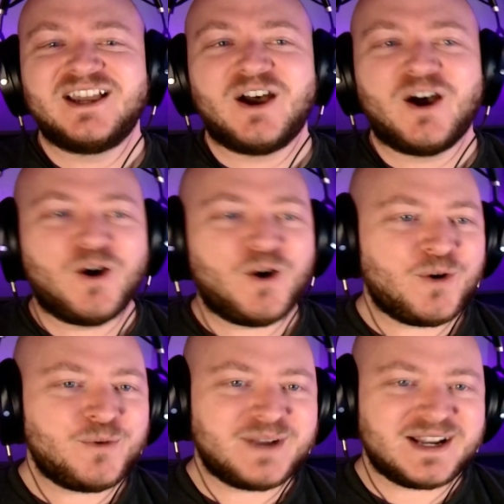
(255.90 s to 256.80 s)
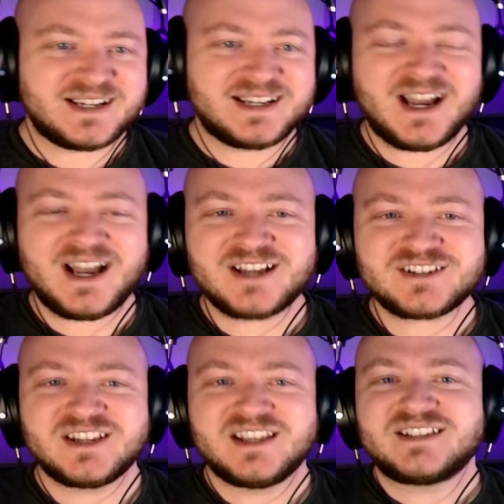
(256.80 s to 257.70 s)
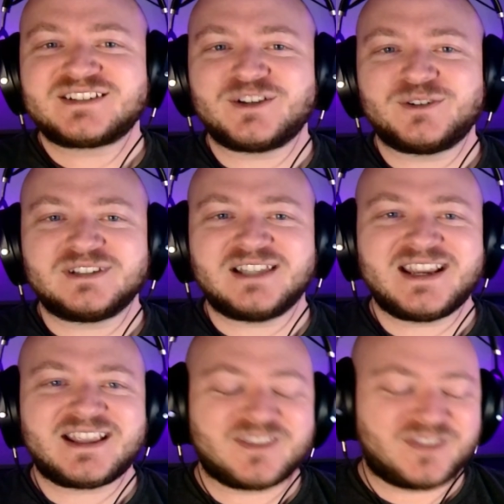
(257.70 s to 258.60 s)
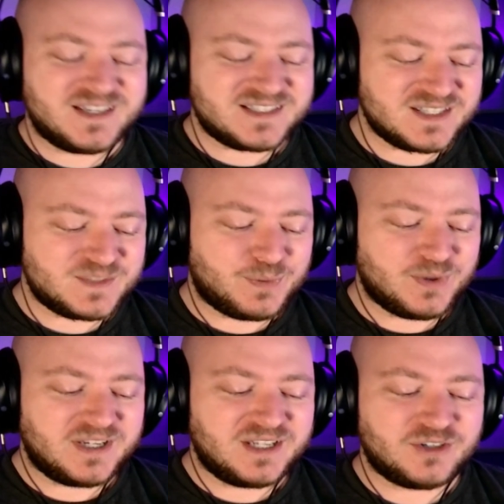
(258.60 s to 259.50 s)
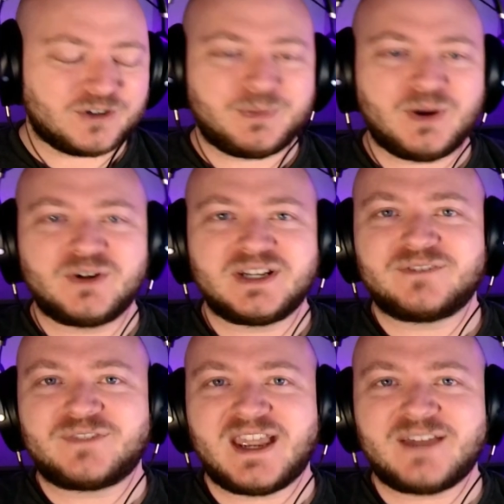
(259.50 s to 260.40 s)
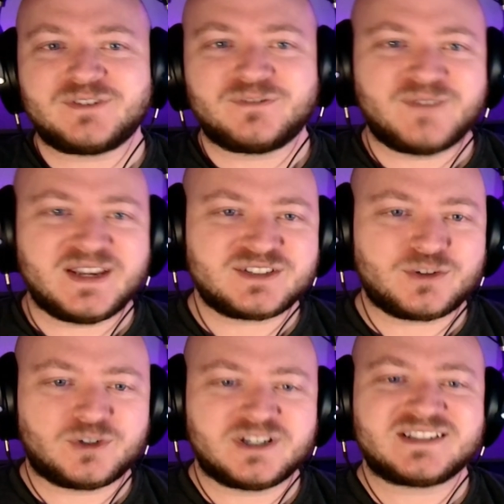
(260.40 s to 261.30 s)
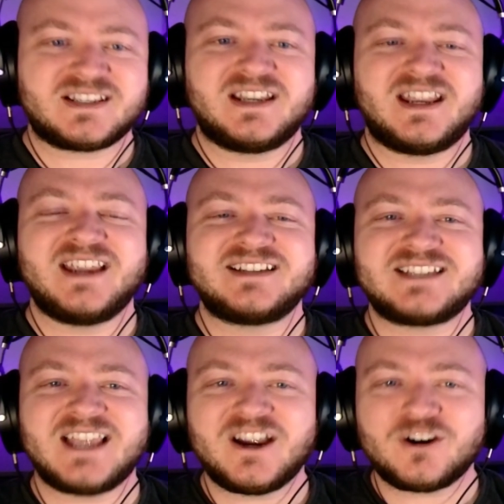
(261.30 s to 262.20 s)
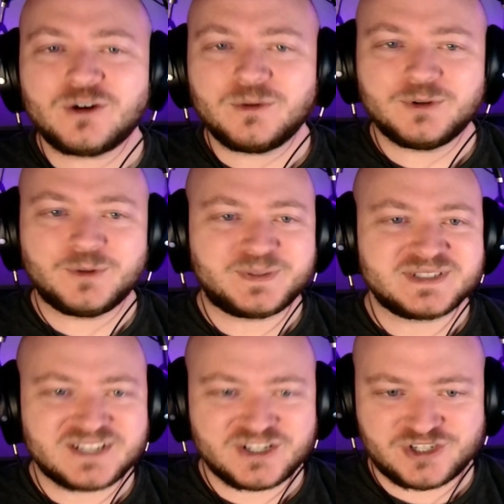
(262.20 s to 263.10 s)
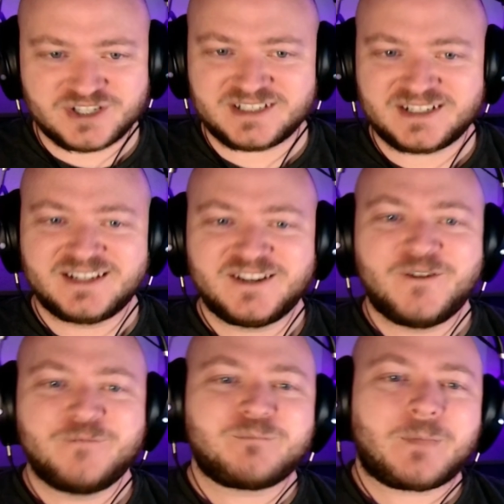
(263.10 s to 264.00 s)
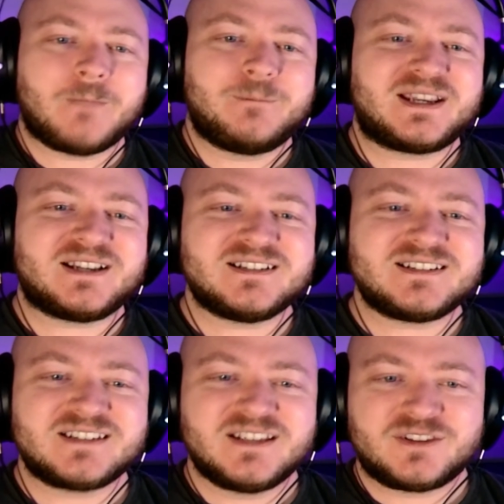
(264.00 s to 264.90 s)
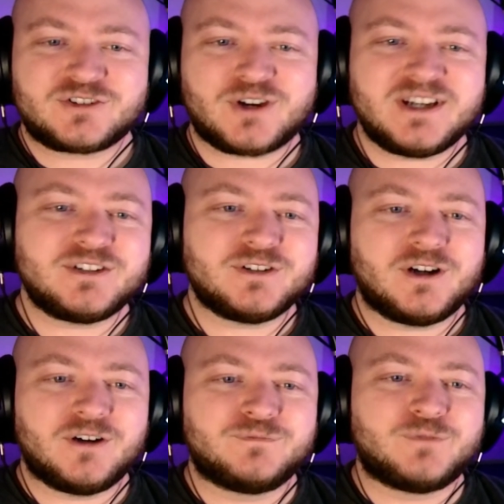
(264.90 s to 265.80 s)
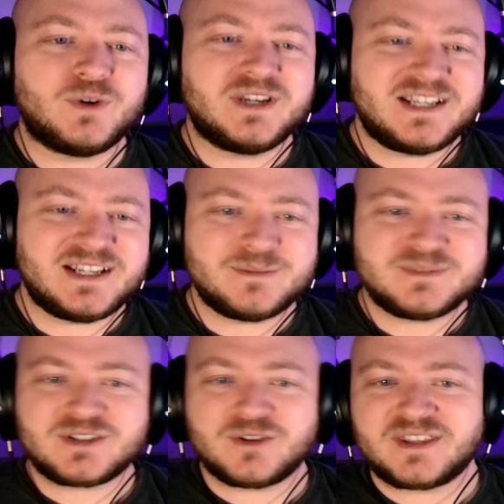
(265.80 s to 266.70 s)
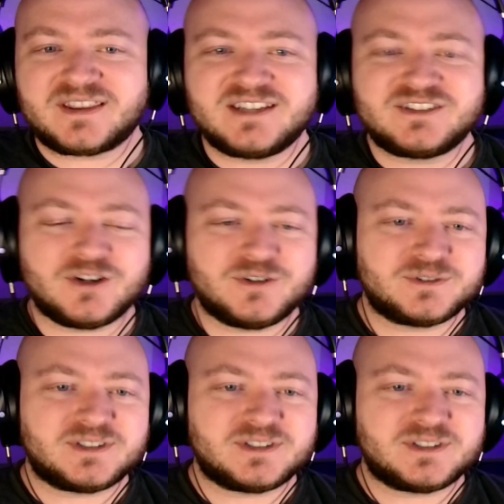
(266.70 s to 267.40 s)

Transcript: Oh my gosh. So like this is putting your opponent, if they have to face Horus, in a terrible position. Because they're trying to avoid him so that they don't,